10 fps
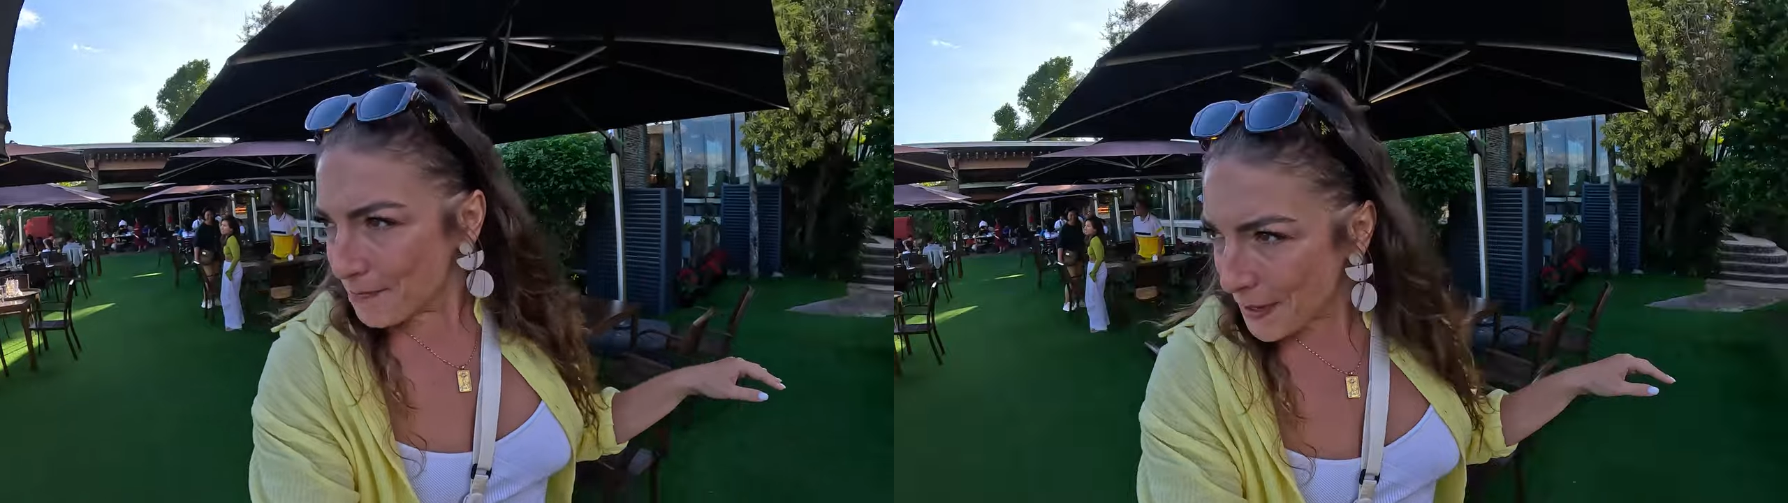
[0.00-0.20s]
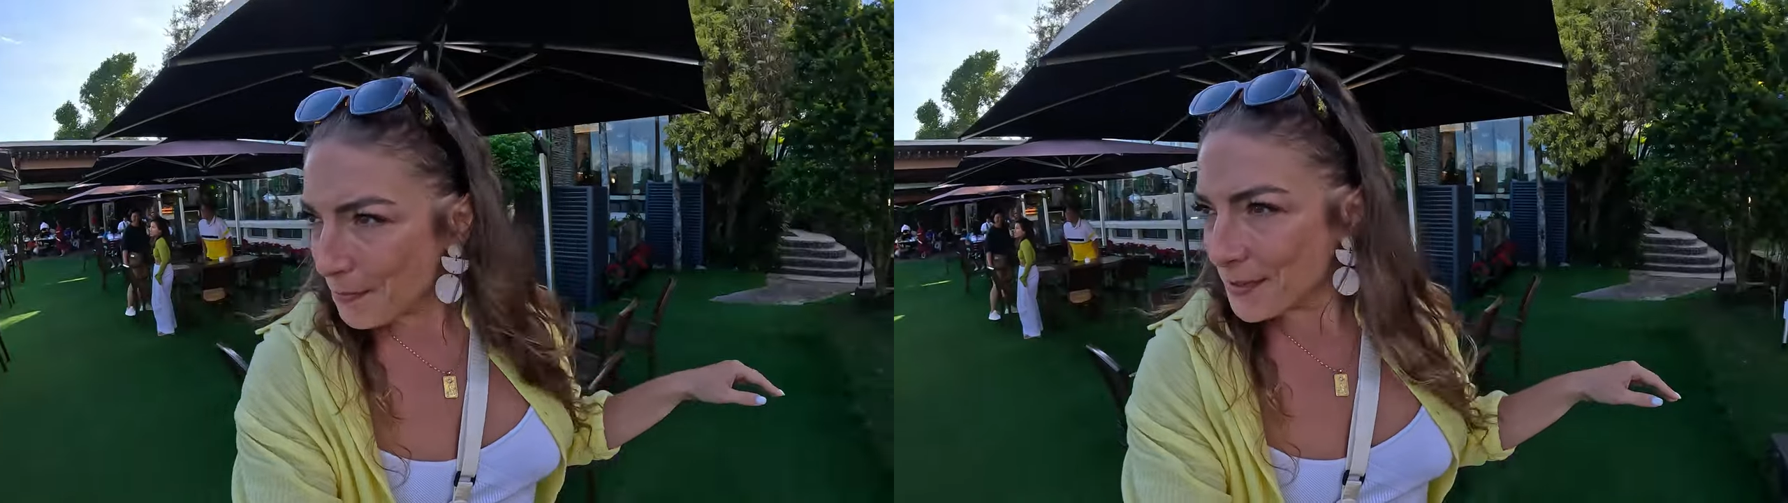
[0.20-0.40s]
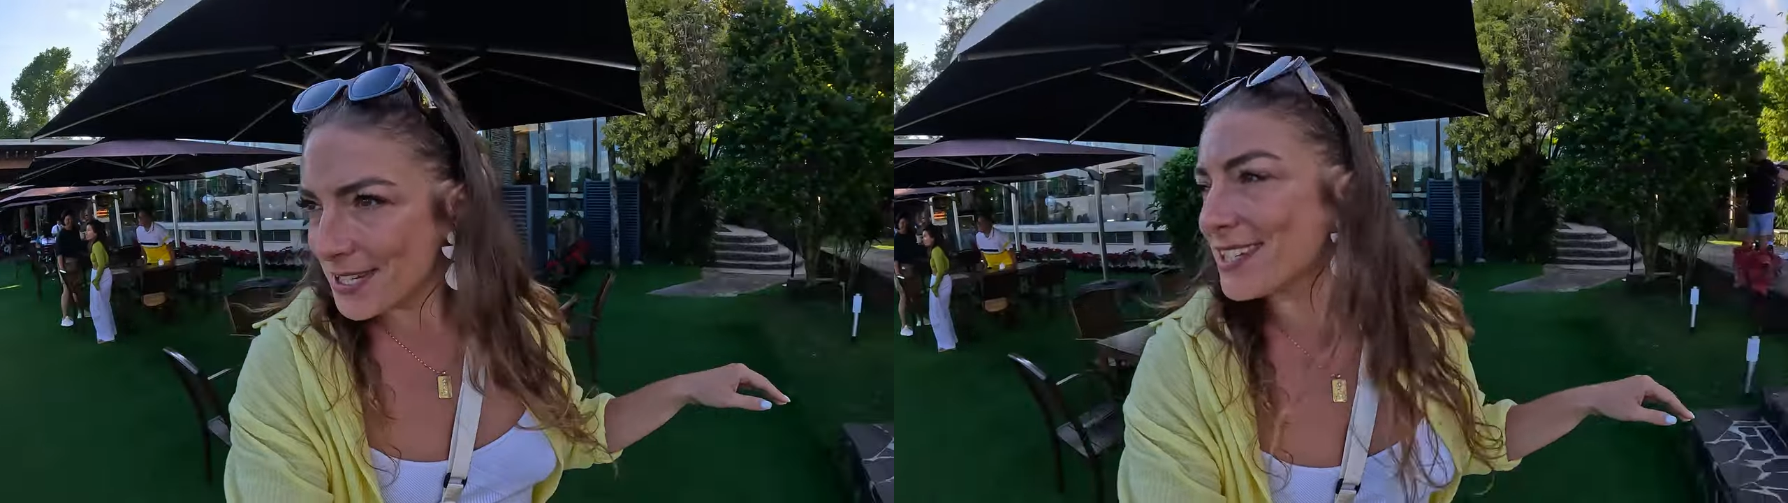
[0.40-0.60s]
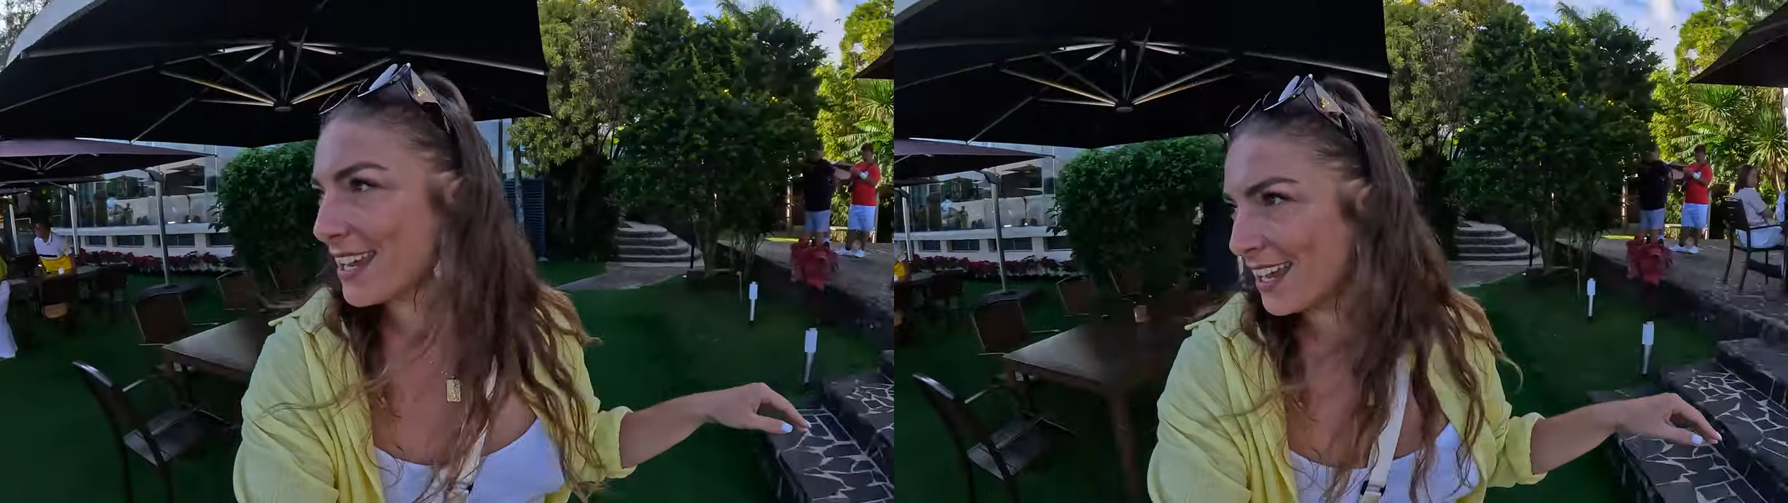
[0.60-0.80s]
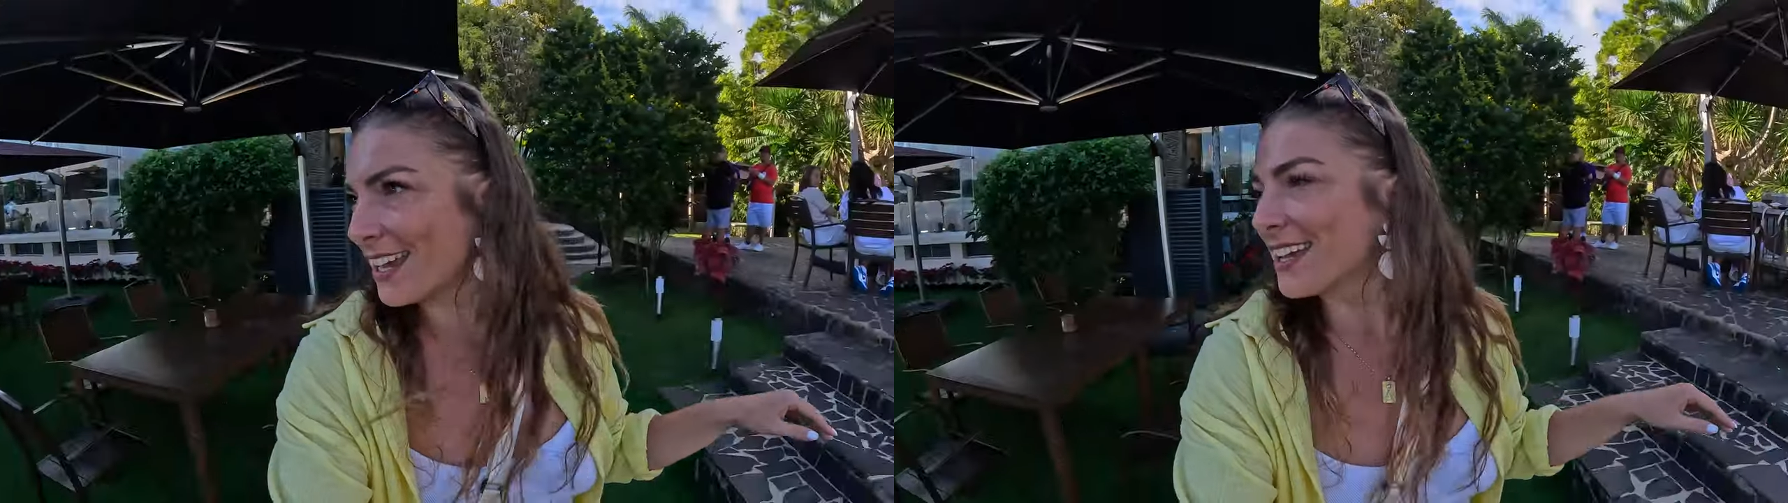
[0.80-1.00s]
people
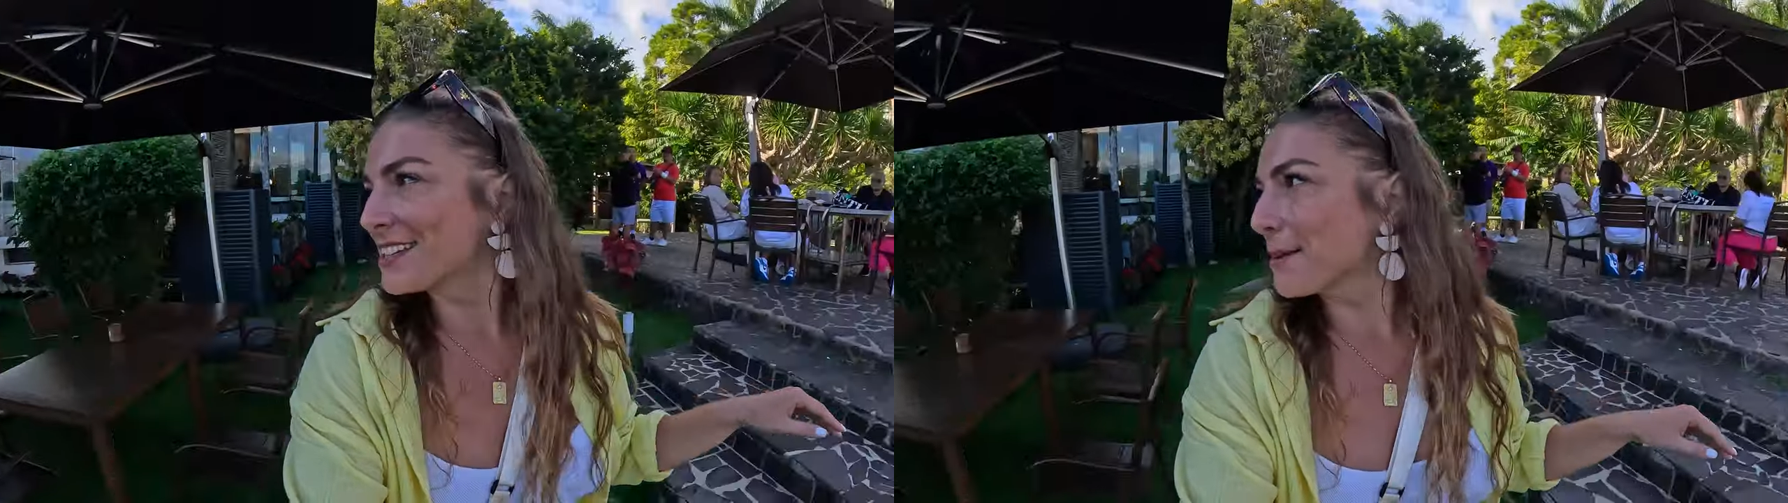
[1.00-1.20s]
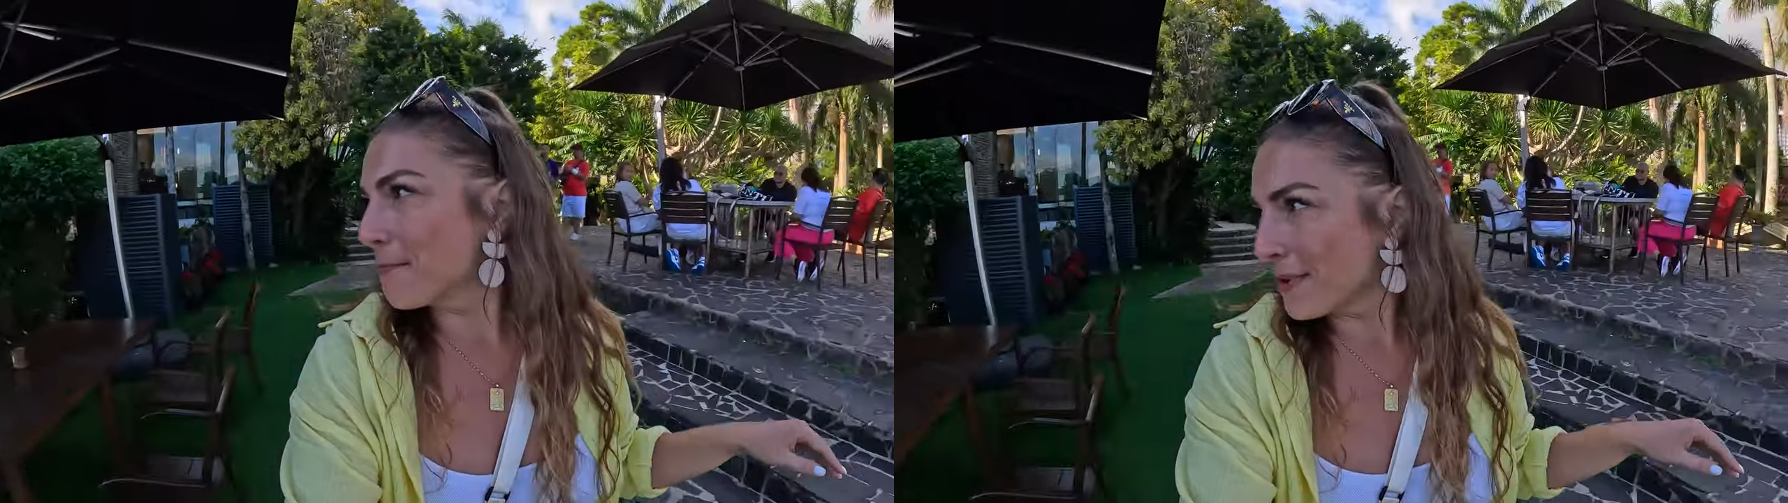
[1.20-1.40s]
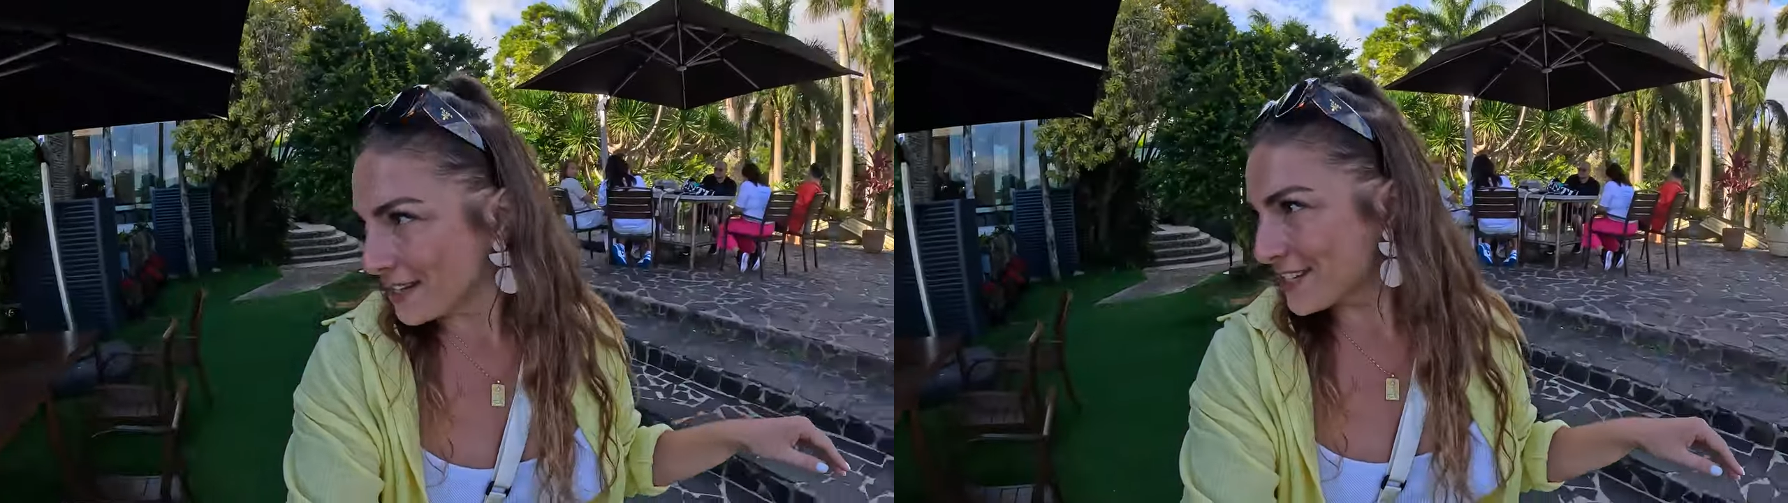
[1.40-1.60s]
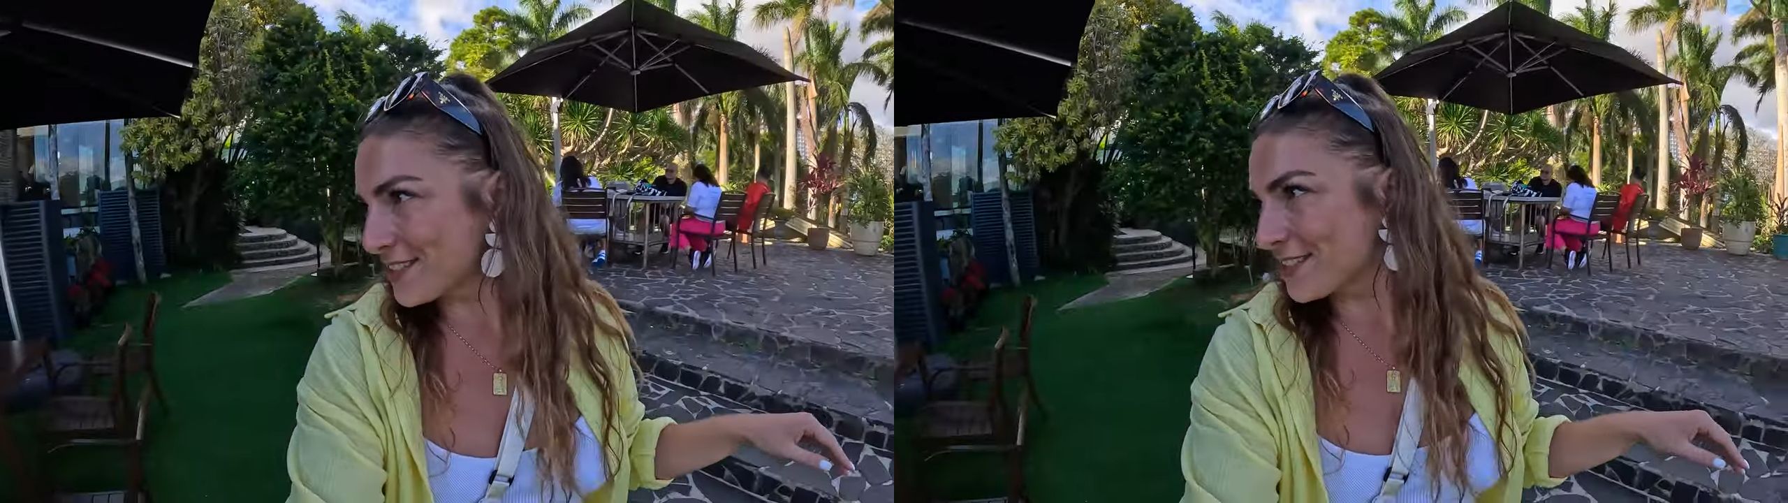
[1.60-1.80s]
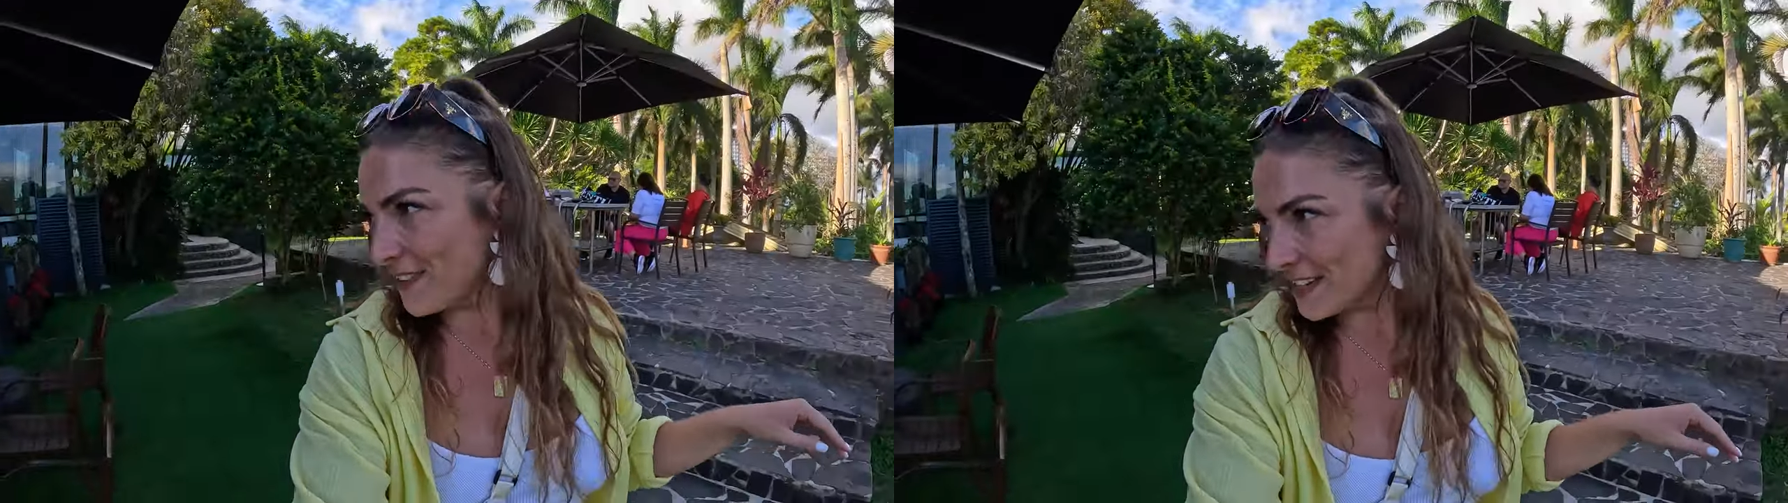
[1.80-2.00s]
say it's a
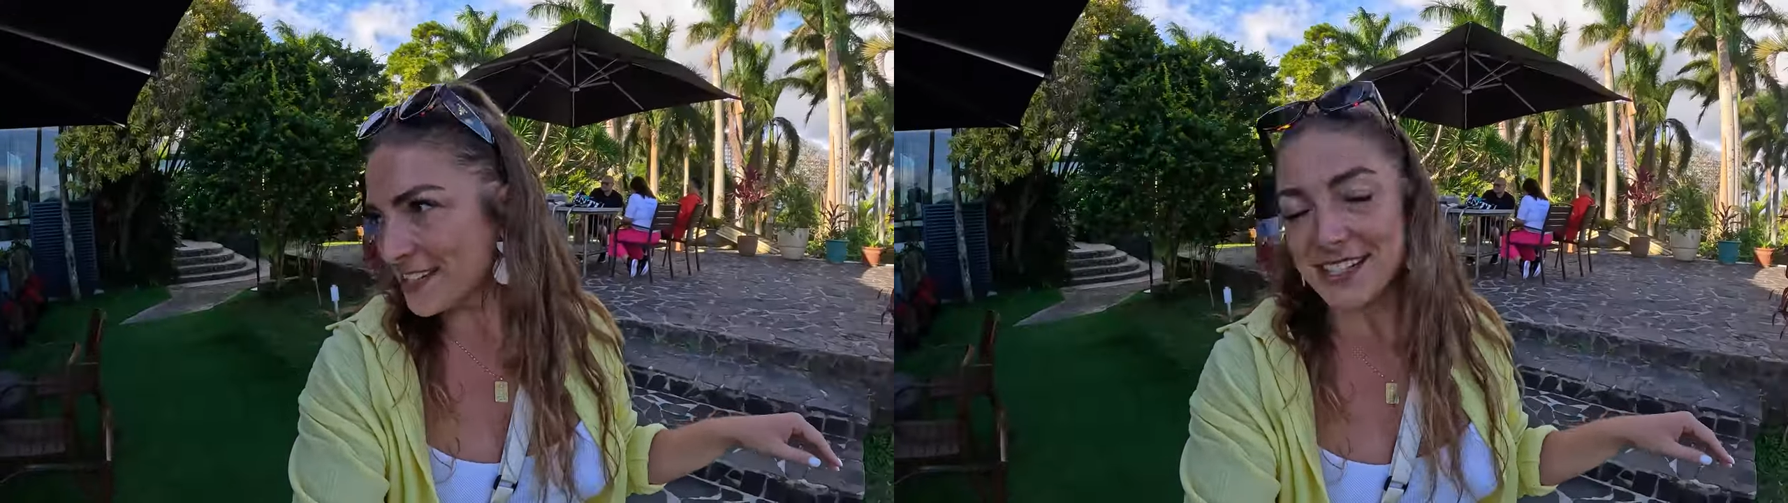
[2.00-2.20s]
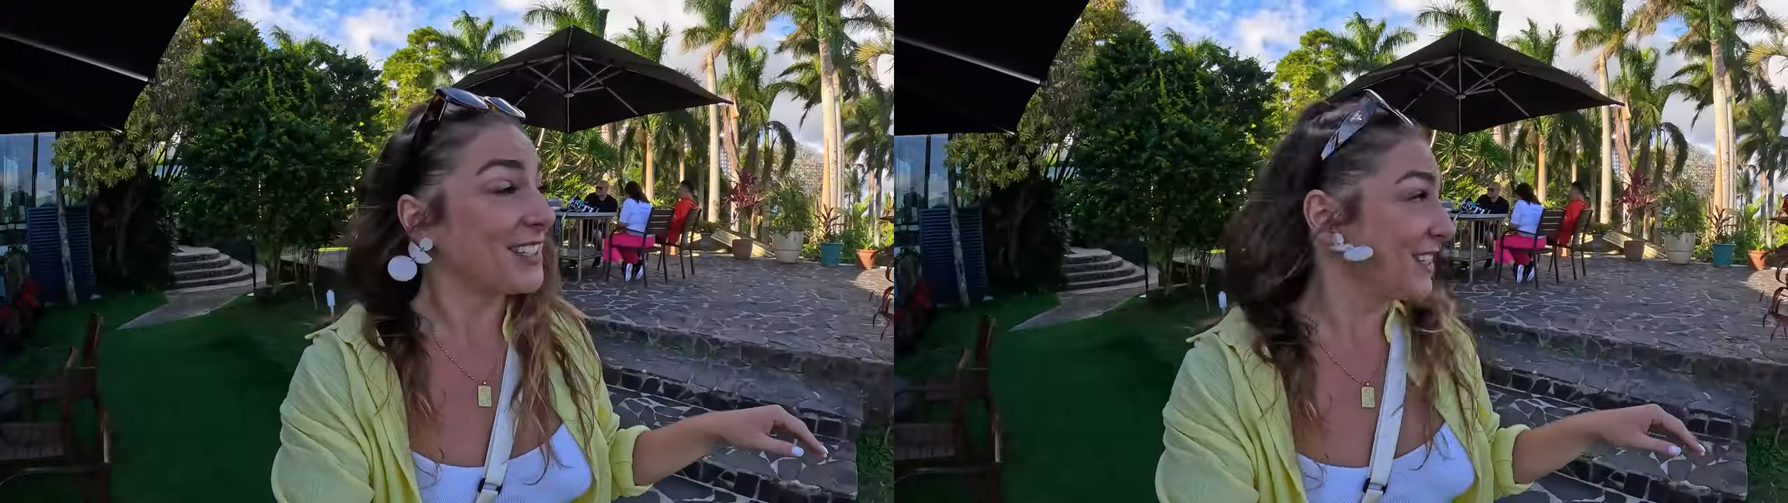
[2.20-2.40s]
must visit